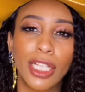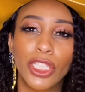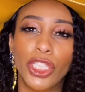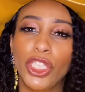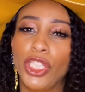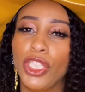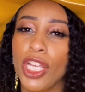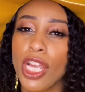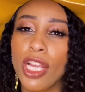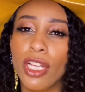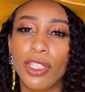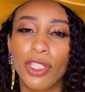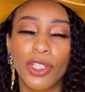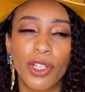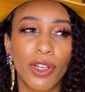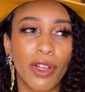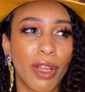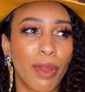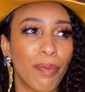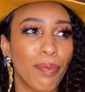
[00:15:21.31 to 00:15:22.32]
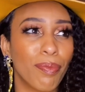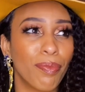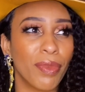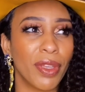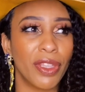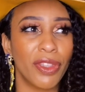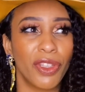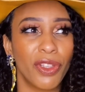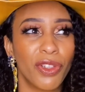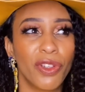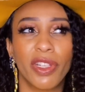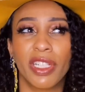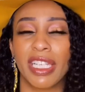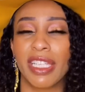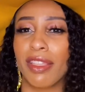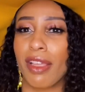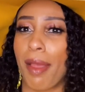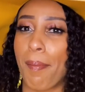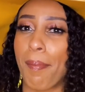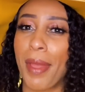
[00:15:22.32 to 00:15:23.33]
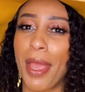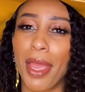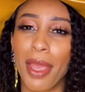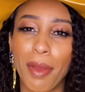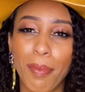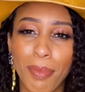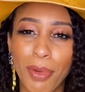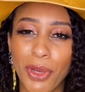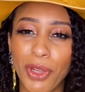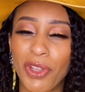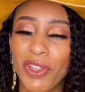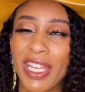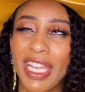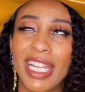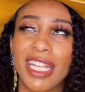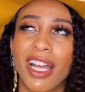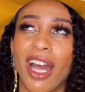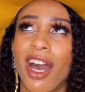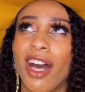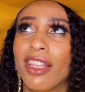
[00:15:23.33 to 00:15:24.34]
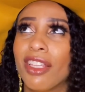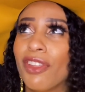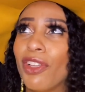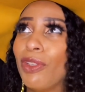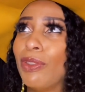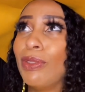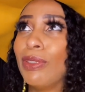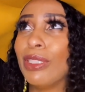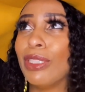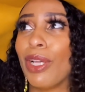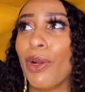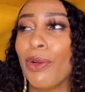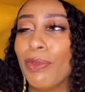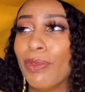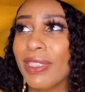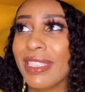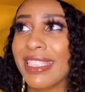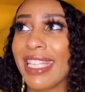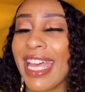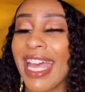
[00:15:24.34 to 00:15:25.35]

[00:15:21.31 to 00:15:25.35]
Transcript: ginger, and, and you're gonna get that pepper. You're getting all of those notes.